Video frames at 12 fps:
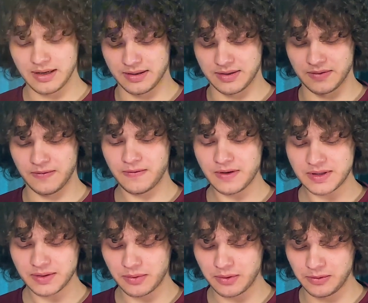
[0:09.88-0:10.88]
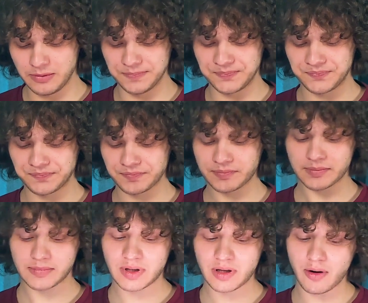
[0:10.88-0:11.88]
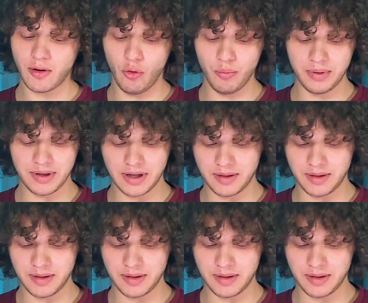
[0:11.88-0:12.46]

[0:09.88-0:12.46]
So first of all, open